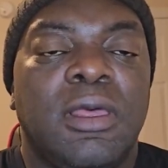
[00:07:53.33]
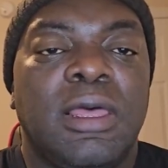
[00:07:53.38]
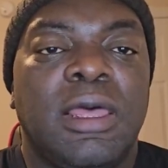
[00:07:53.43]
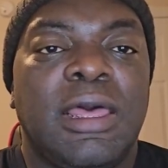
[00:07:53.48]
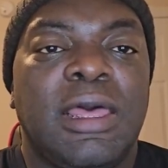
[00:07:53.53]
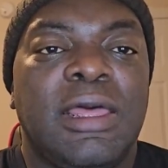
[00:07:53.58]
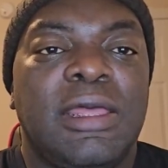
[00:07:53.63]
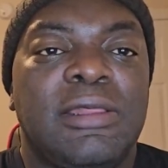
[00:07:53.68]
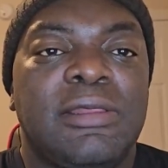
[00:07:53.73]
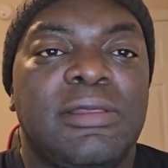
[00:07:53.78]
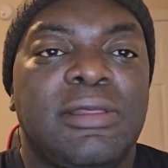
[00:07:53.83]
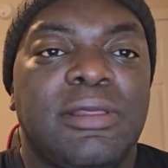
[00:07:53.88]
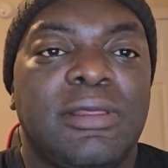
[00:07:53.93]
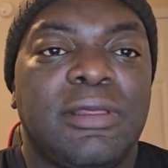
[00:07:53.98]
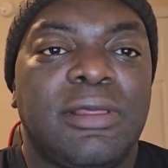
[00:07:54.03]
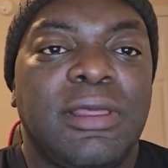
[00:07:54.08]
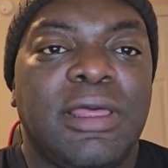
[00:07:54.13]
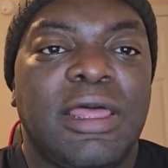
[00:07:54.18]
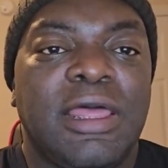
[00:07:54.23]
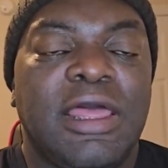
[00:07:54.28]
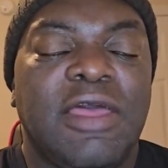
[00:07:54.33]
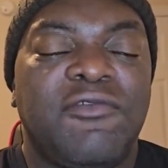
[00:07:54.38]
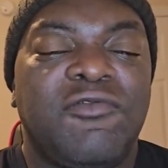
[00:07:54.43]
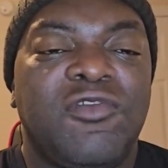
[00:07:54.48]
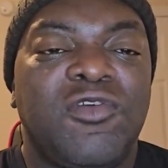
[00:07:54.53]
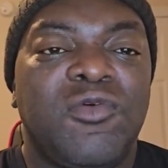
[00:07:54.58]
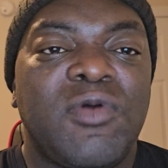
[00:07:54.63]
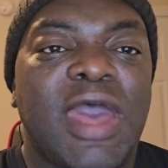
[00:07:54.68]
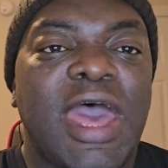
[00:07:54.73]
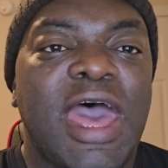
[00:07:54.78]
And
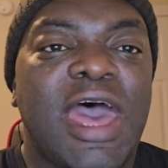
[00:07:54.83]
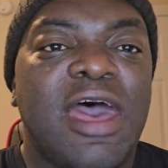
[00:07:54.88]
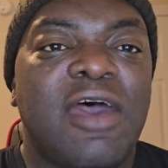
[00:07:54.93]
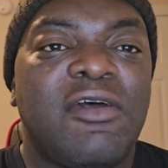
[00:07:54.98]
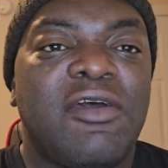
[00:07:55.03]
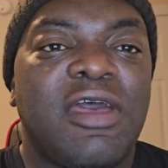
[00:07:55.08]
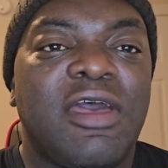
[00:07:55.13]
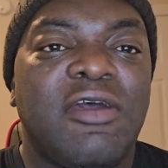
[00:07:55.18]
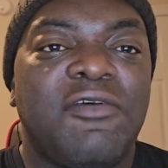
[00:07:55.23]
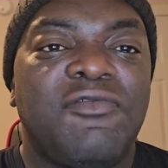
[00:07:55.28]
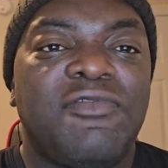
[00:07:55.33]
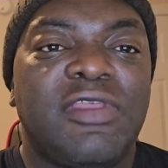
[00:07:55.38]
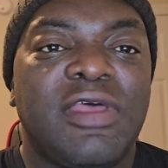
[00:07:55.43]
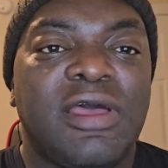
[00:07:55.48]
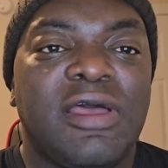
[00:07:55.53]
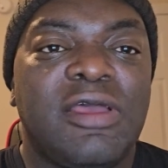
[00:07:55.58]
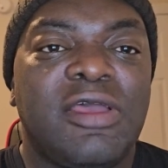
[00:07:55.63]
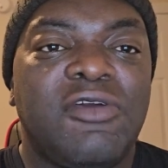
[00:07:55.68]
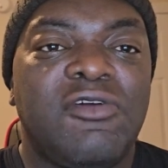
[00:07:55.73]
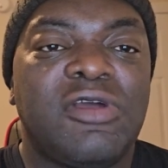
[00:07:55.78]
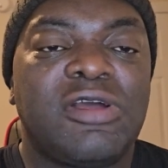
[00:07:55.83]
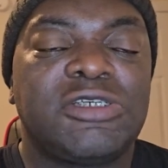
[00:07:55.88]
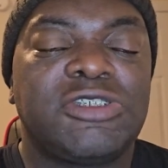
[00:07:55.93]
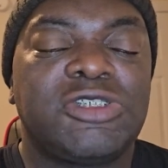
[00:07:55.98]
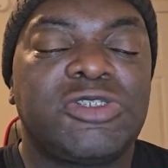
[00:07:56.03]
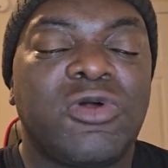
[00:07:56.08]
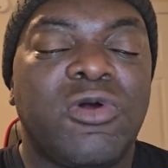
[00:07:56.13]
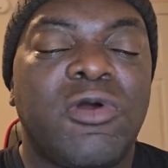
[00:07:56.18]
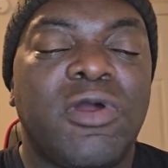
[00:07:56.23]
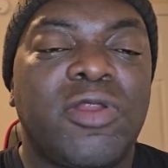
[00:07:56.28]
if you're a
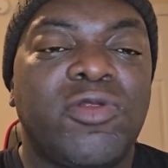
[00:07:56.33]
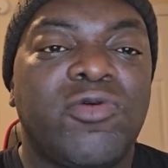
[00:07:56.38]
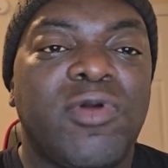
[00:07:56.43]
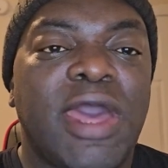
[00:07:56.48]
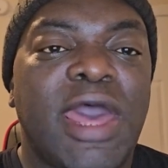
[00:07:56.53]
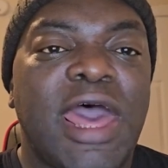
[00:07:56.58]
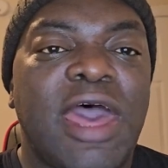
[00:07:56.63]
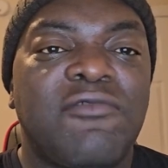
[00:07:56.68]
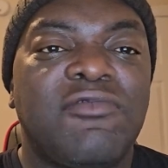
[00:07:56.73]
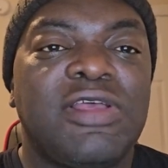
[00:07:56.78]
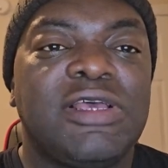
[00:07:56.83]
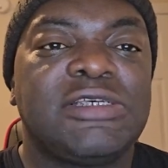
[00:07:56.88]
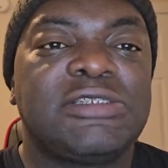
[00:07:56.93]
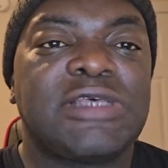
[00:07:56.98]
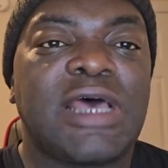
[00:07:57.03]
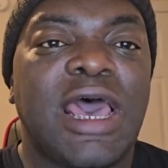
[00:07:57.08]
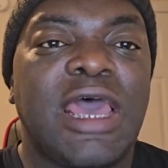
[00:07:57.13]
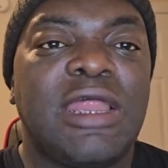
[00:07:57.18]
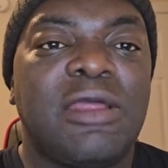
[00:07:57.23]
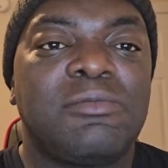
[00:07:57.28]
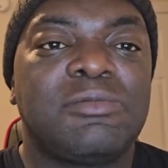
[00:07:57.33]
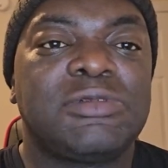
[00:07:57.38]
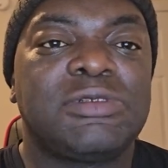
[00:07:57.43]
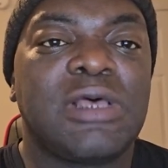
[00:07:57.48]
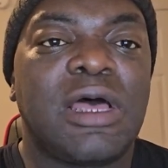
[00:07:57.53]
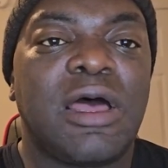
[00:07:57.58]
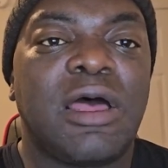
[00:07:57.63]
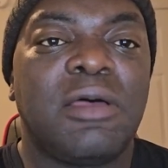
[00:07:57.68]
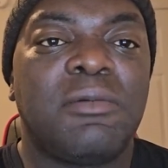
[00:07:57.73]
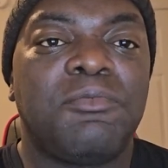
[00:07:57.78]
store and you have these items,
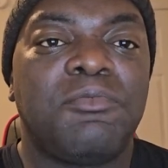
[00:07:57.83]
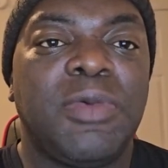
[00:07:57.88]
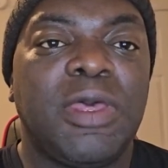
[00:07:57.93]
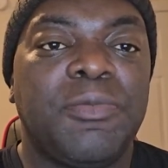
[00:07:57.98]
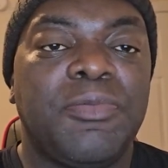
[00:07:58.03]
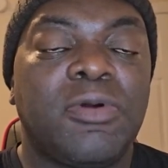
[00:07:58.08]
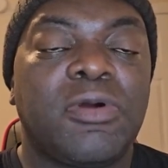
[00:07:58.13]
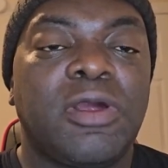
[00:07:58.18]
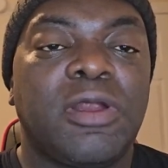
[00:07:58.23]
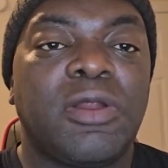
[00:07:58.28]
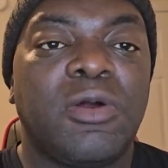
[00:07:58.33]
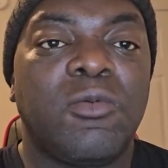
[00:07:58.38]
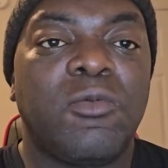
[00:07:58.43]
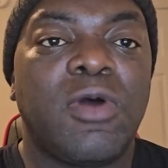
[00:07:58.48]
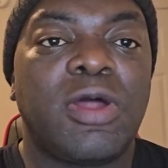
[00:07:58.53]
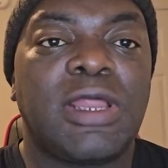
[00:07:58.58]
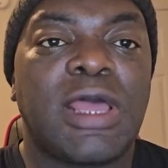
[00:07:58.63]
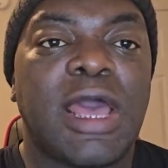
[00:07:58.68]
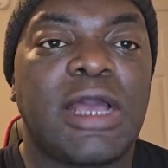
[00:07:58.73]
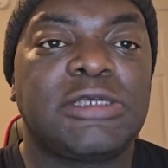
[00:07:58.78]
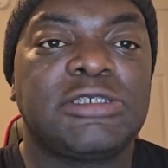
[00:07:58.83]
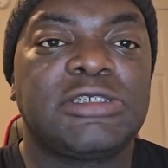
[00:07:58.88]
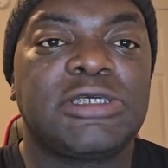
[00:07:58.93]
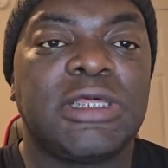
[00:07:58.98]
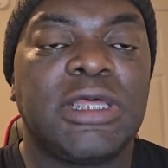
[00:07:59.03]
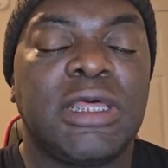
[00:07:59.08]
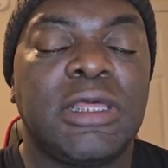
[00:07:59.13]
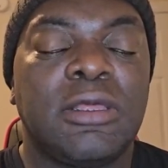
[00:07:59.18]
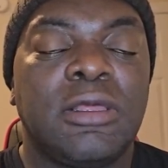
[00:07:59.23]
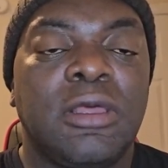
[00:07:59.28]
people are gonna want to
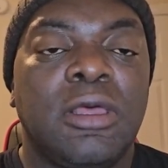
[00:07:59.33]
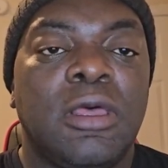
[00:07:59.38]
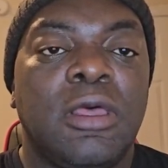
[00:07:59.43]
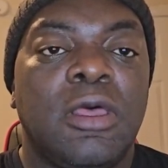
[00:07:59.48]
actually